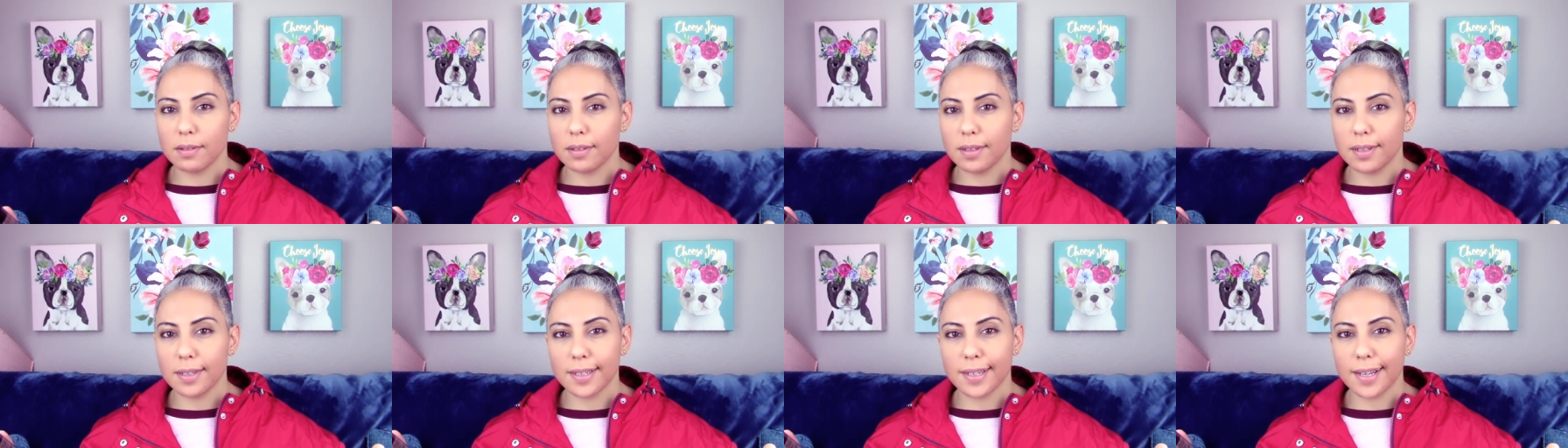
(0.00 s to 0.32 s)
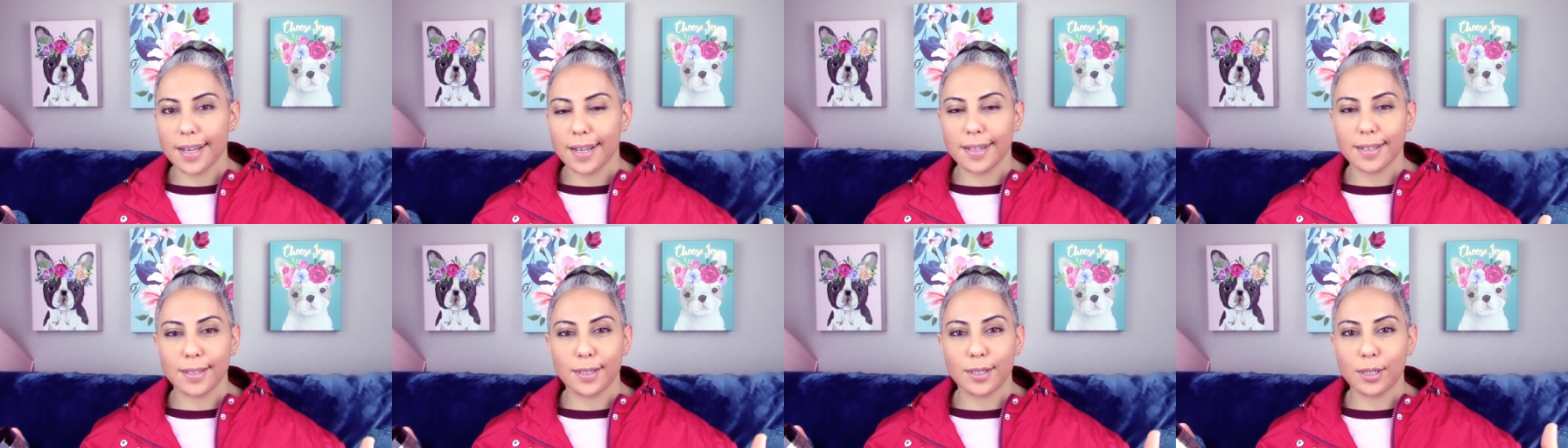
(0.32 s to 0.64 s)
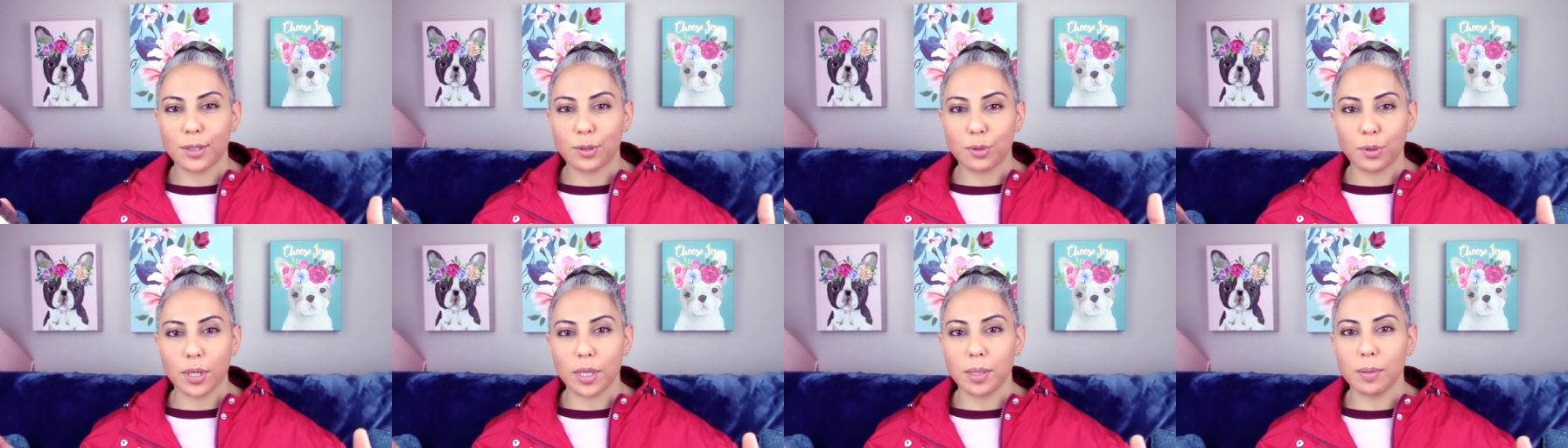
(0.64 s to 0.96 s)
it kind of
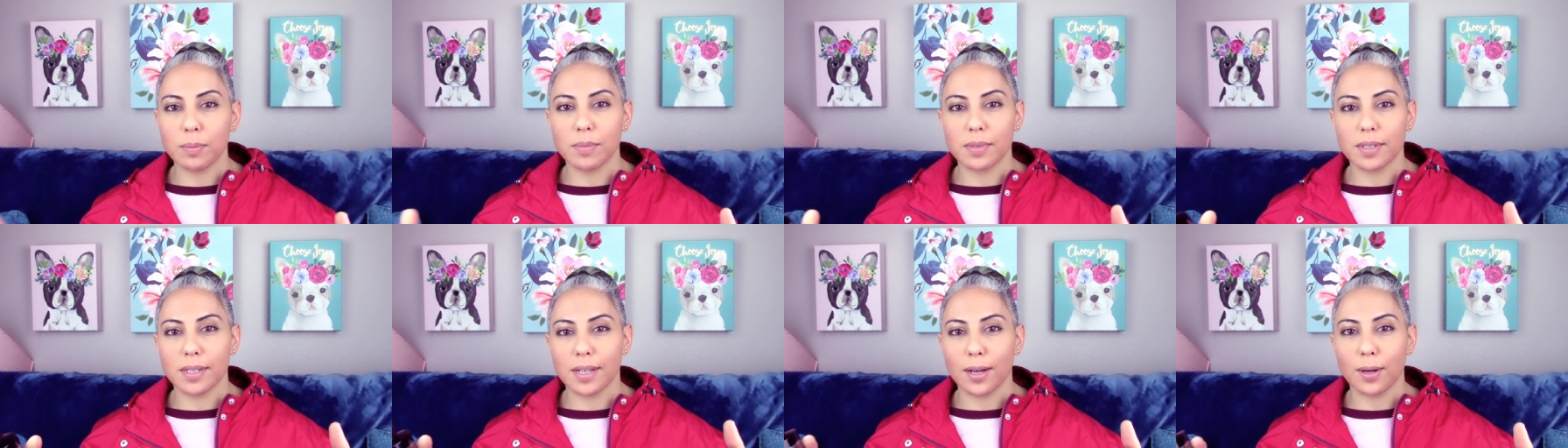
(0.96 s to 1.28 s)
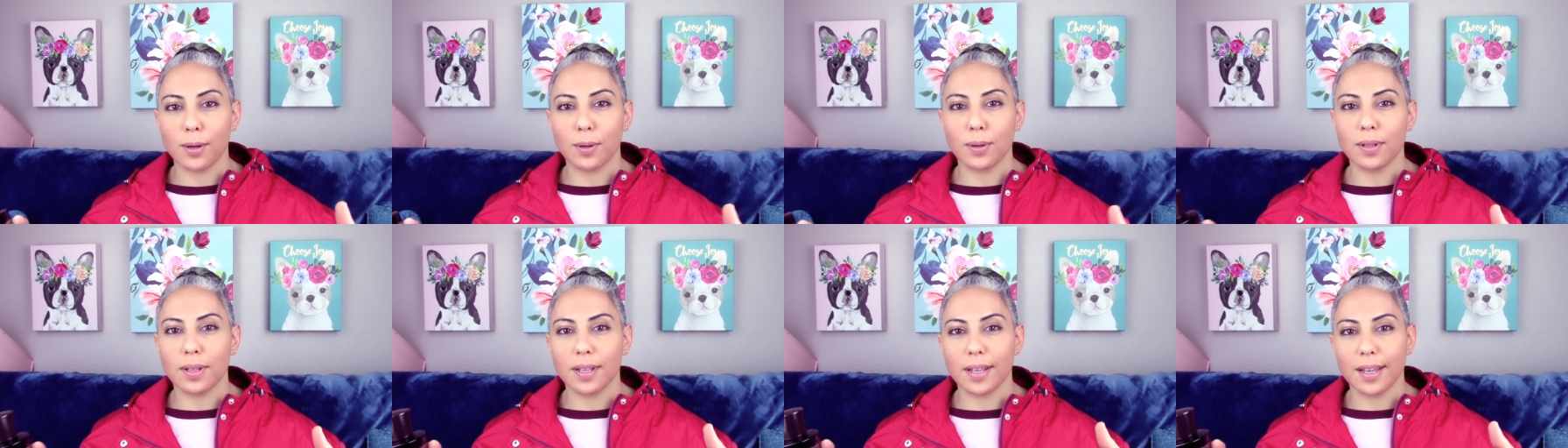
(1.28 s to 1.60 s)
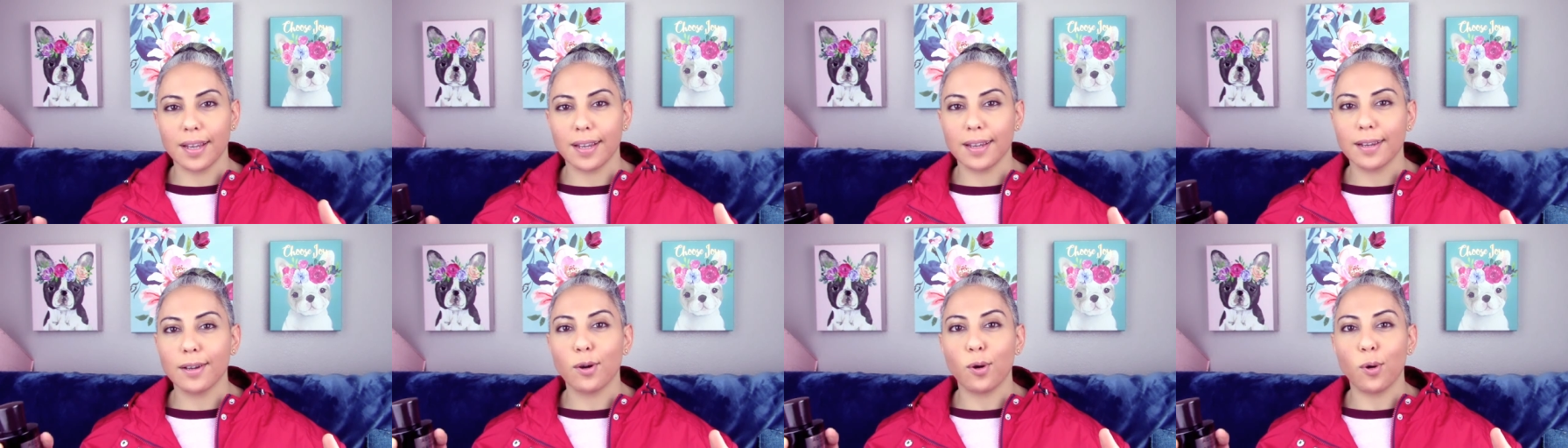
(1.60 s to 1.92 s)
screams out
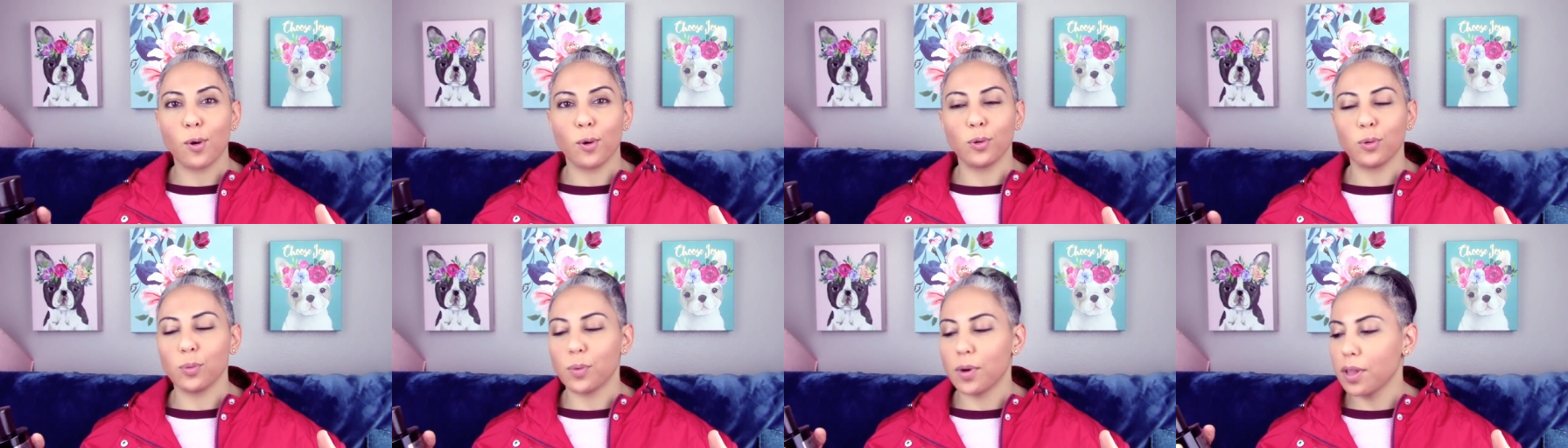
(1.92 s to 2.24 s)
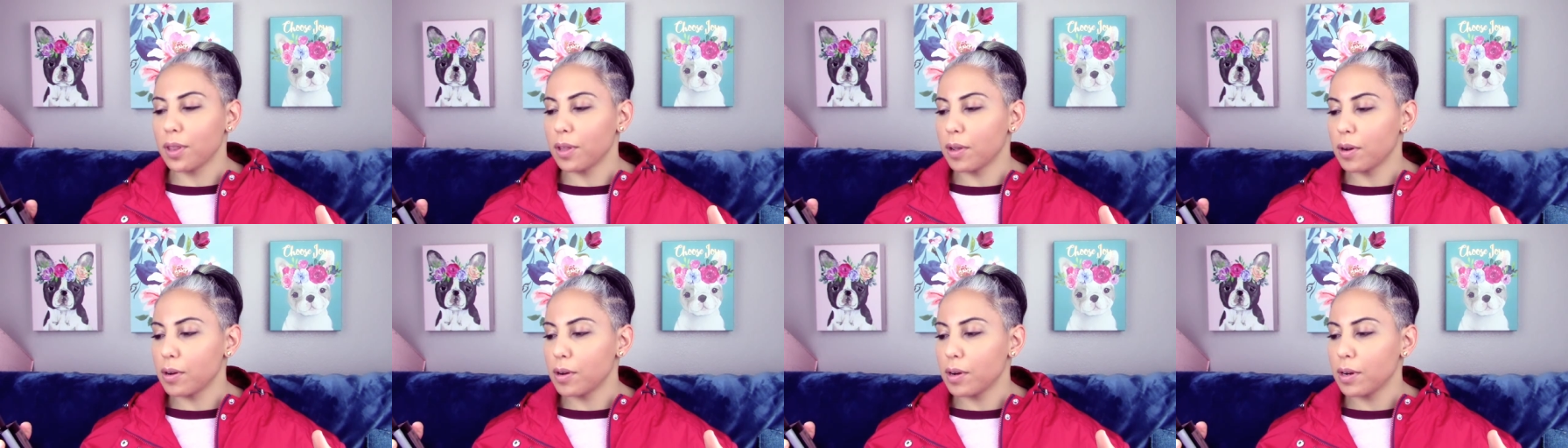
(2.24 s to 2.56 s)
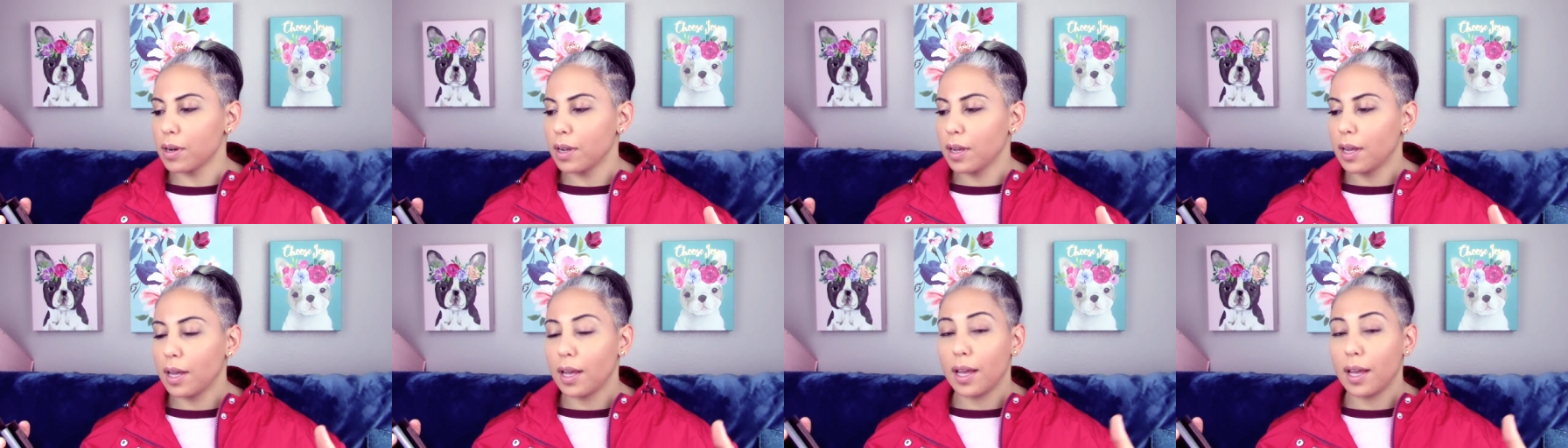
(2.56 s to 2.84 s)
like cold weather.